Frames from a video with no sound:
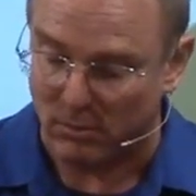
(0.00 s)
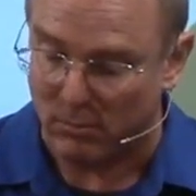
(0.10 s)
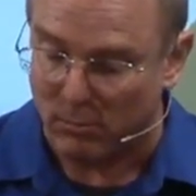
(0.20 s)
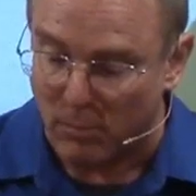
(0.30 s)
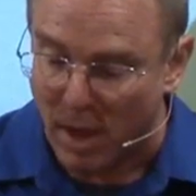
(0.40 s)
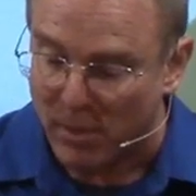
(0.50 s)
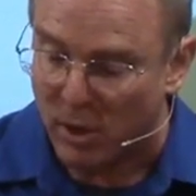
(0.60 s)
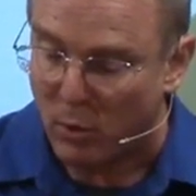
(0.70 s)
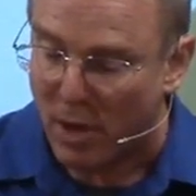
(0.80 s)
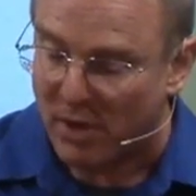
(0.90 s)
Maybe
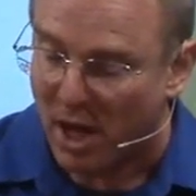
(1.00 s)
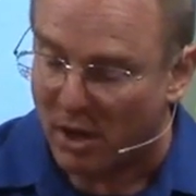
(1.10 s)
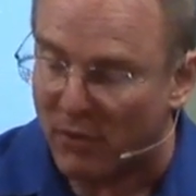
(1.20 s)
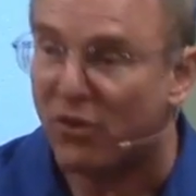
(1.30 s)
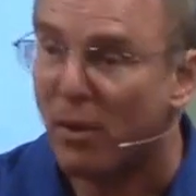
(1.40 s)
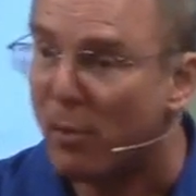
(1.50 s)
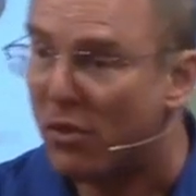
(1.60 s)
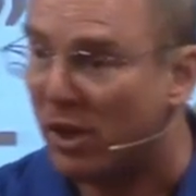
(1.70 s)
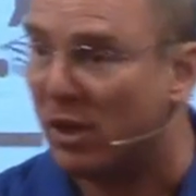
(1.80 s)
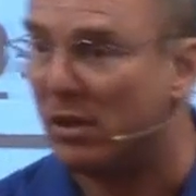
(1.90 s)
he wept out of
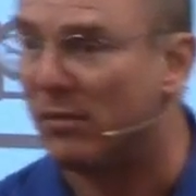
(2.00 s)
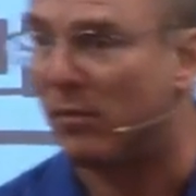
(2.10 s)
sympathy for